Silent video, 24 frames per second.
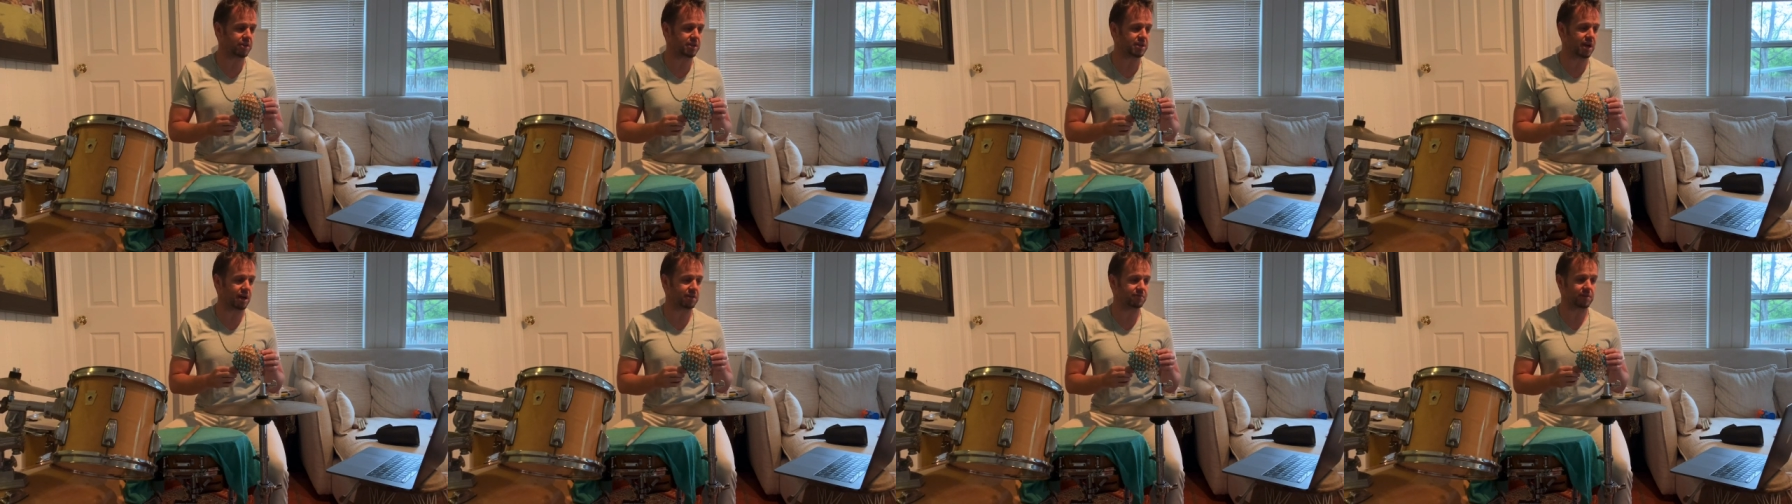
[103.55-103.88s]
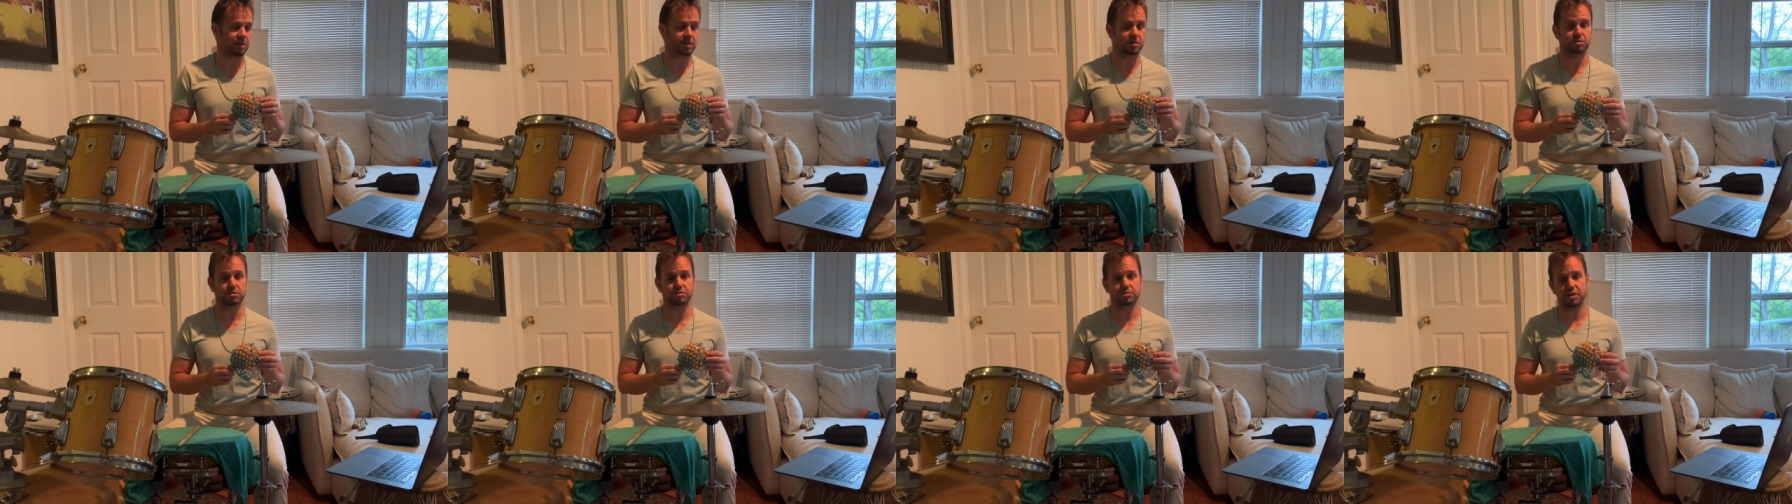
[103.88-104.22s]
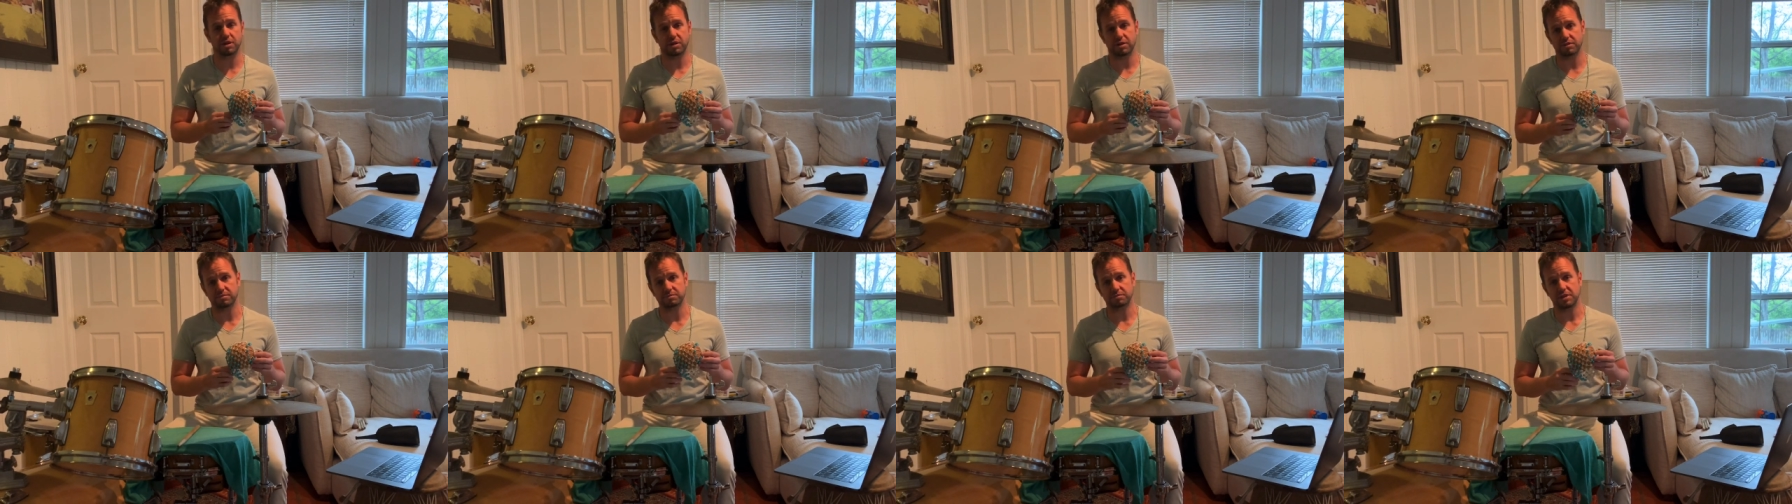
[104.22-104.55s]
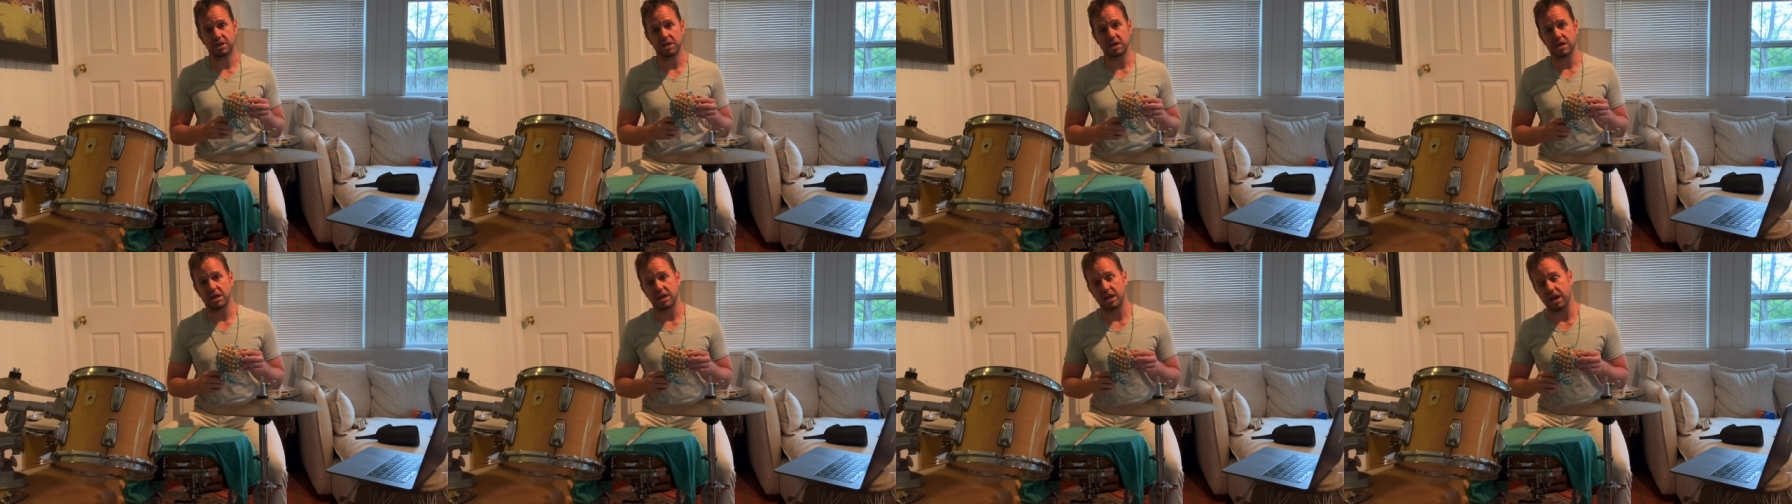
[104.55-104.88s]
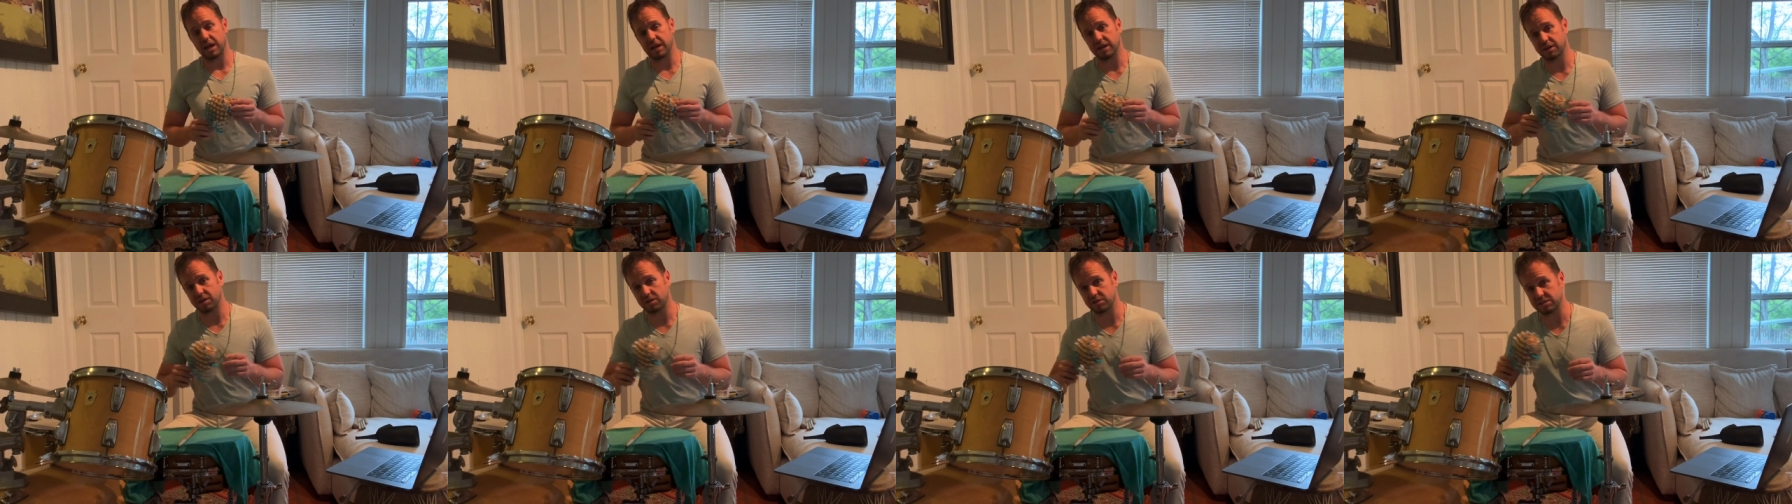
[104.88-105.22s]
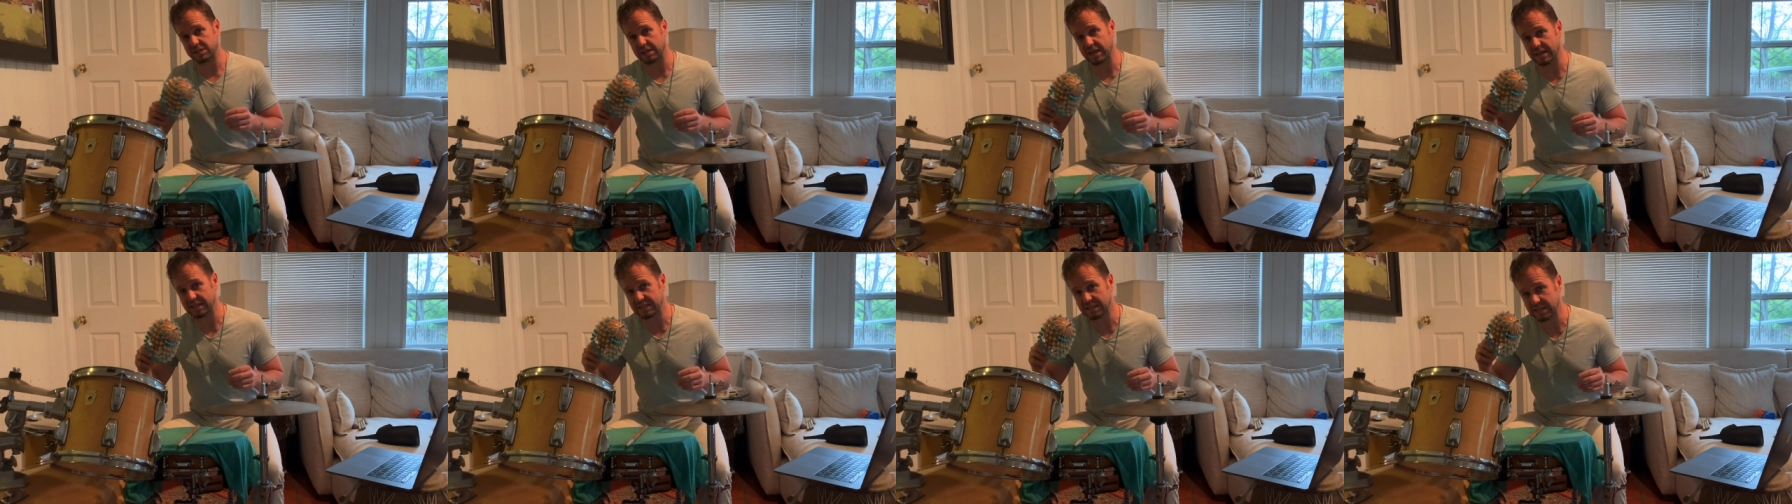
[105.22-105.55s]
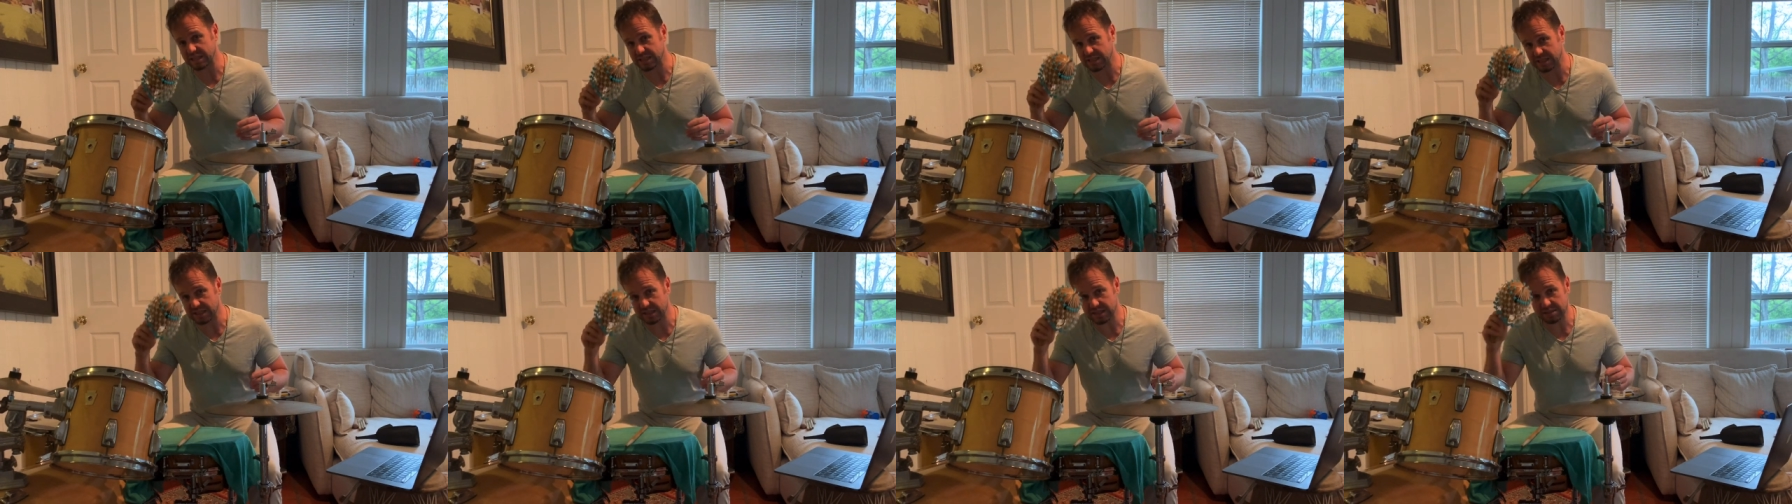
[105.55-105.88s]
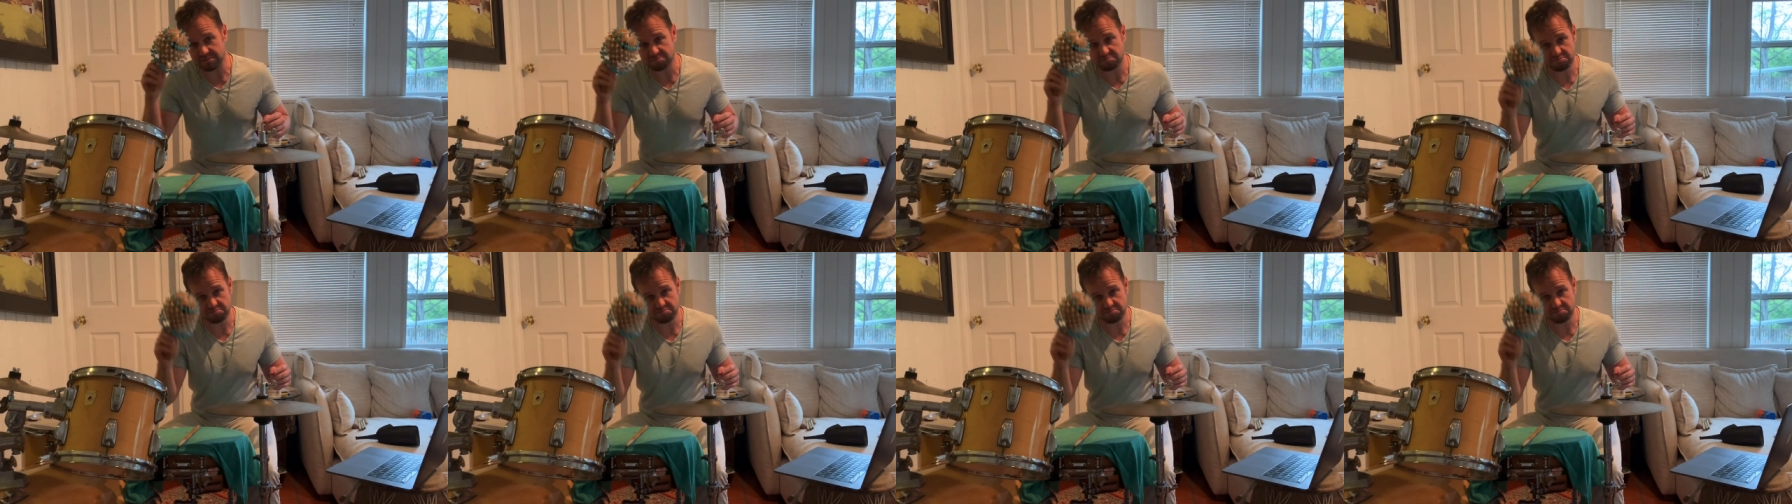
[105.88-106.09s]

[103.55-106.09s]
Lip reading: Yanvalou rhythm, and it goes like this.